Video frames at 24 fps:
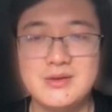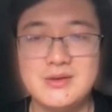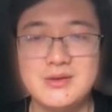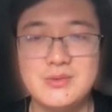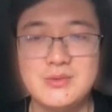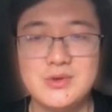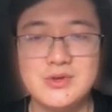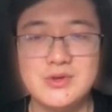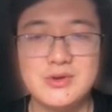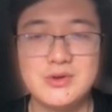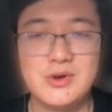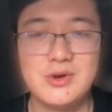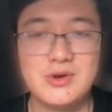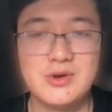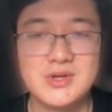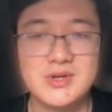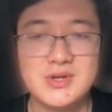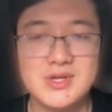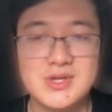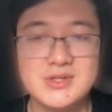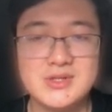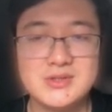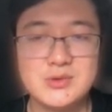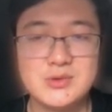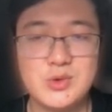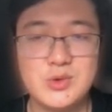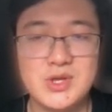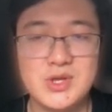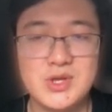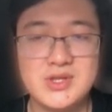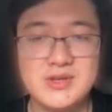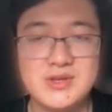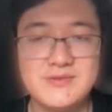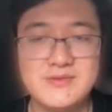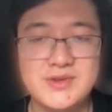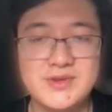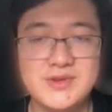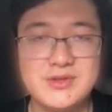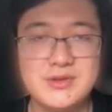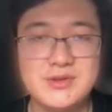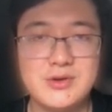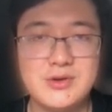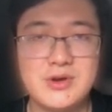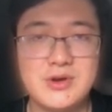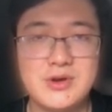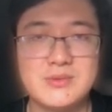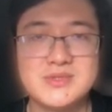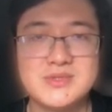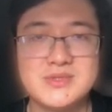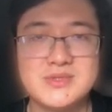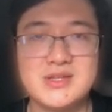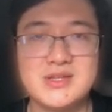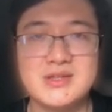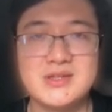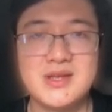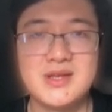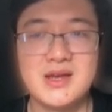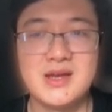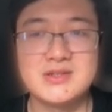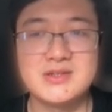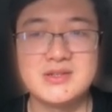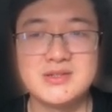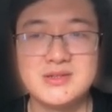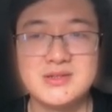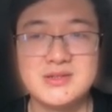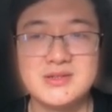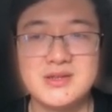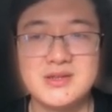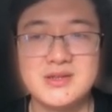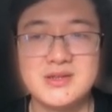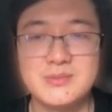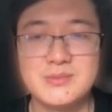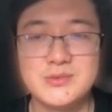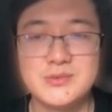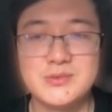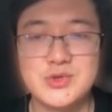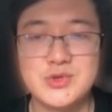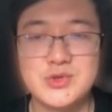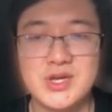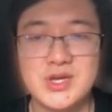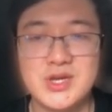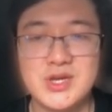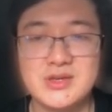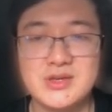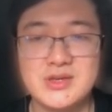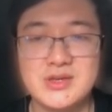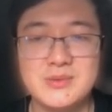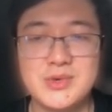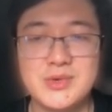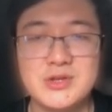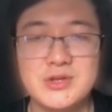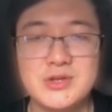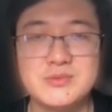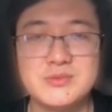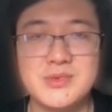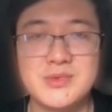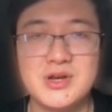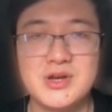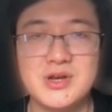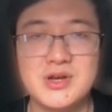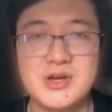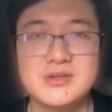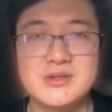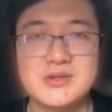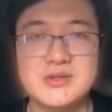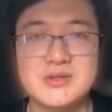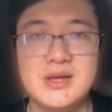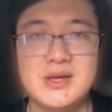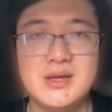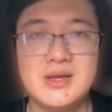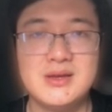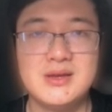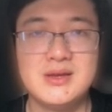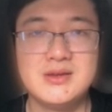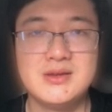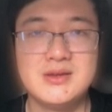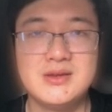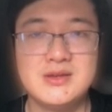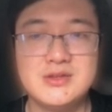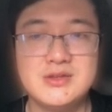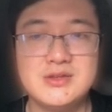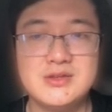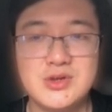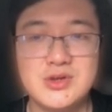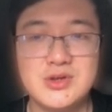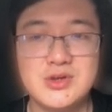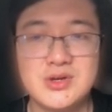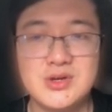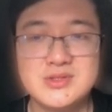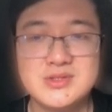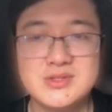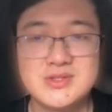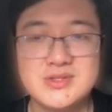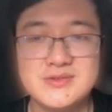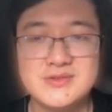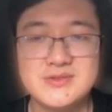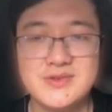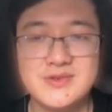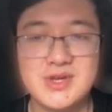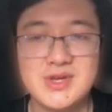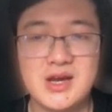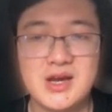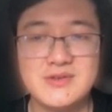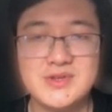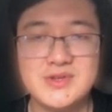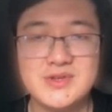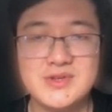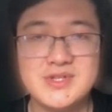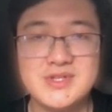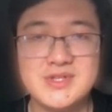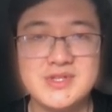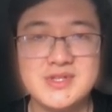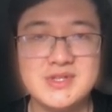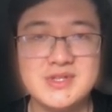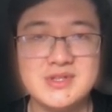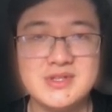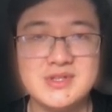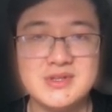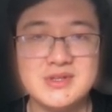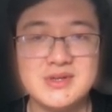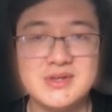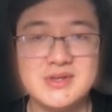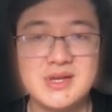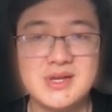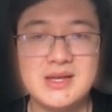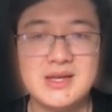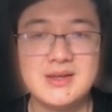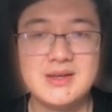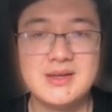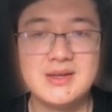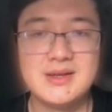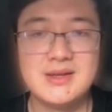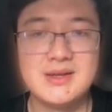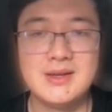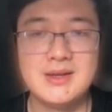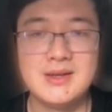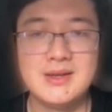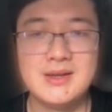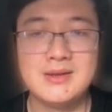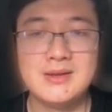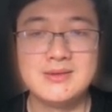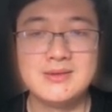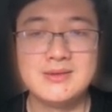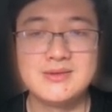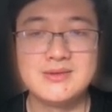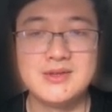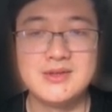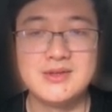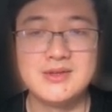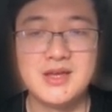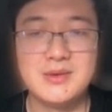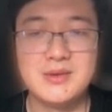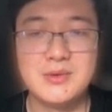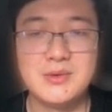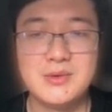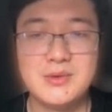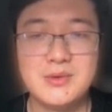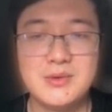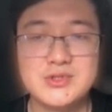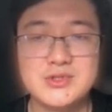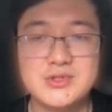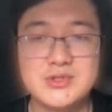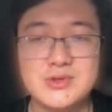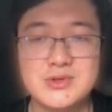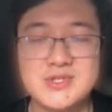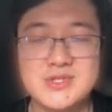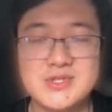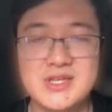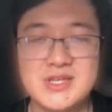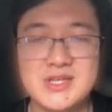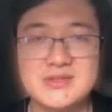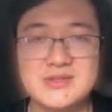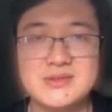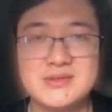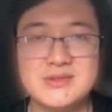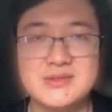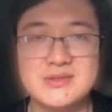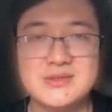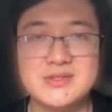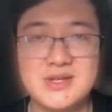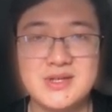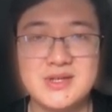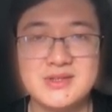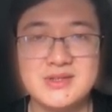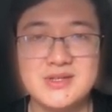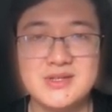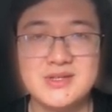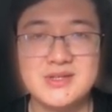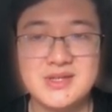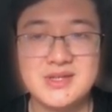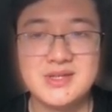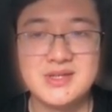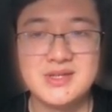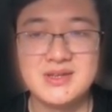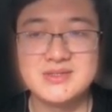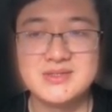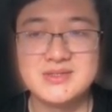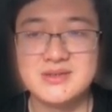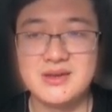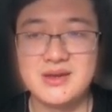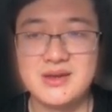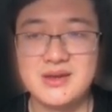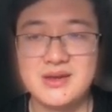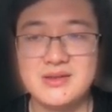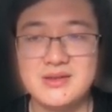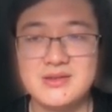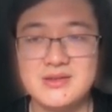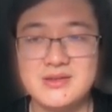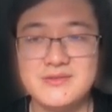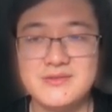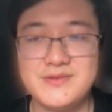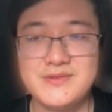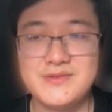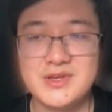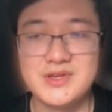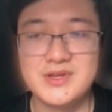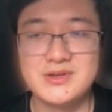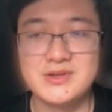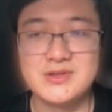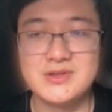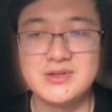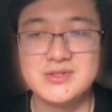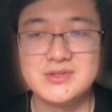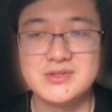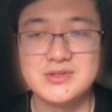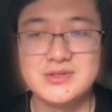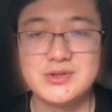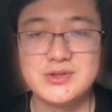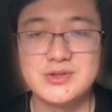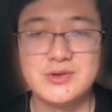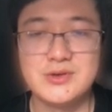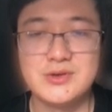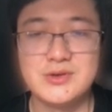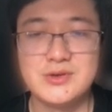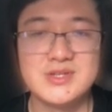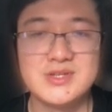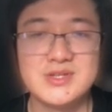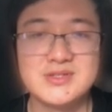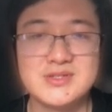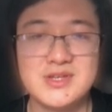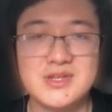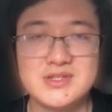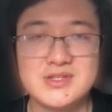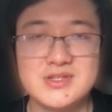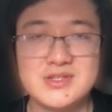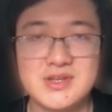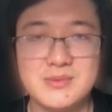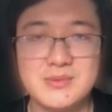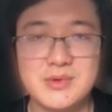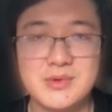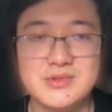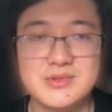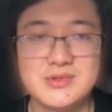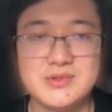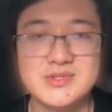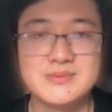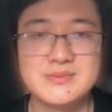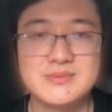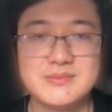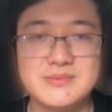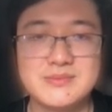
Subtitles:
We call it Raining Video Object Detection and Tracking Benchmark, in short, the RVDT. The table shows its statistics and the figures show its examples.